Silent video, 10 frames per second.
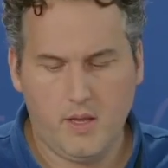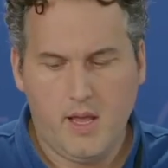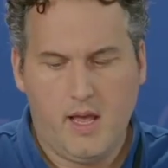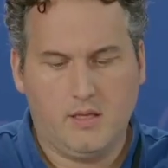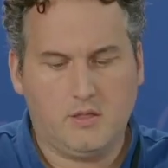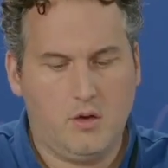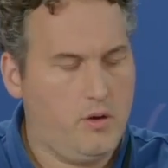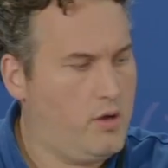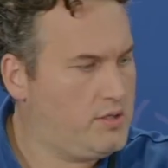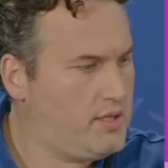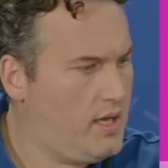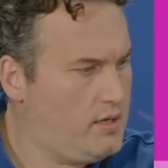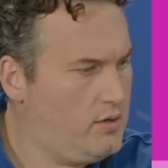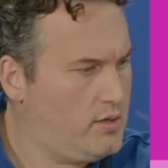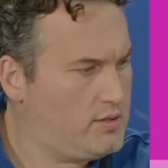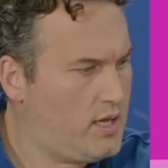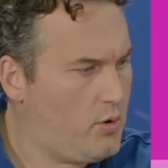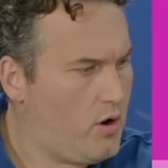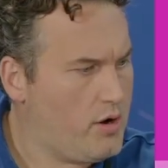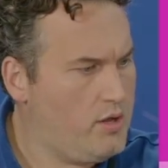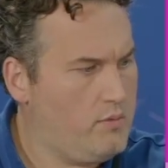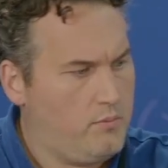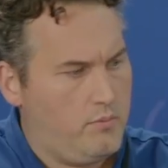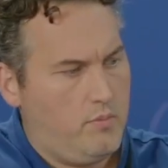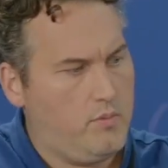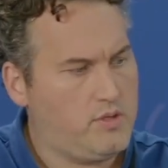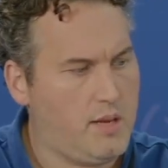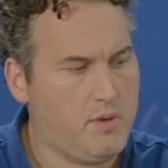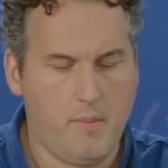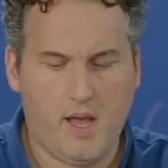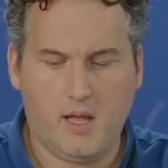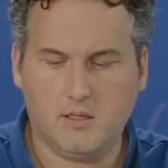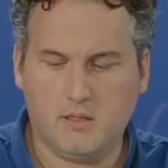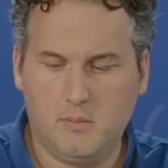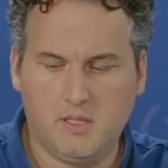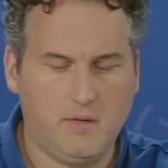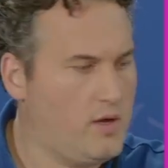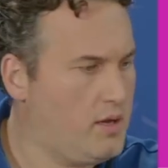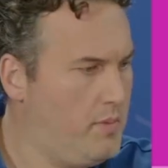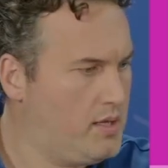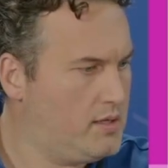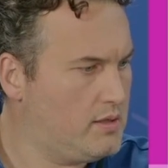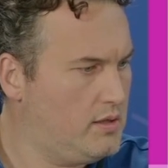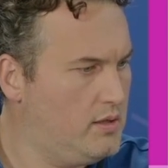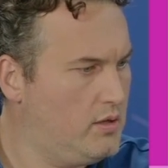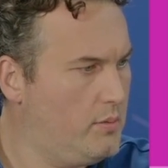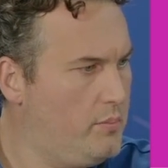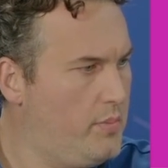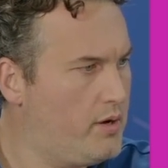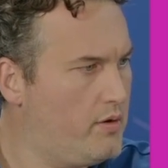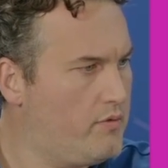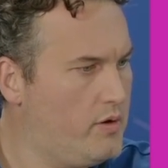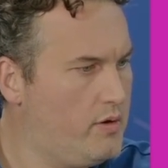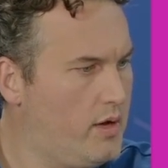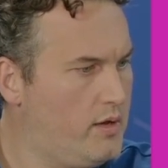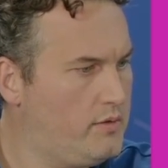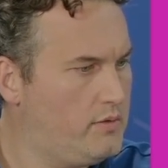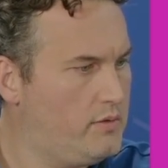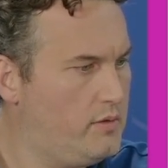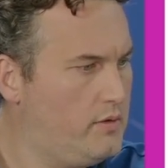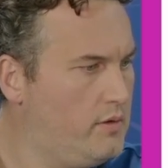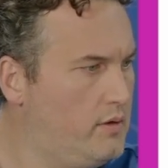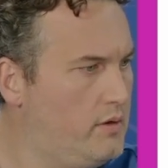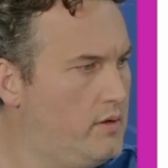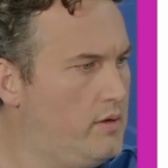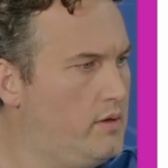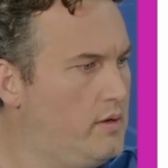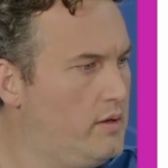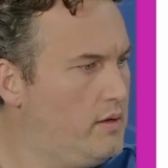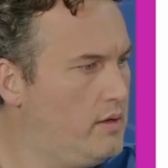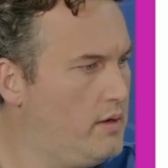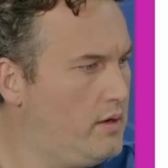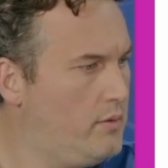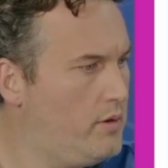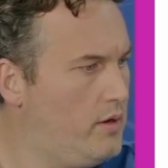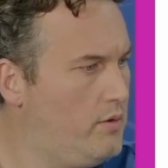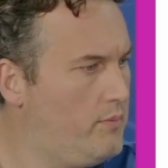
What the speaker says: And so notice that you can say, where are you? Same commands. Let me see if I can make this a little bit bigger for you guys. Here we go.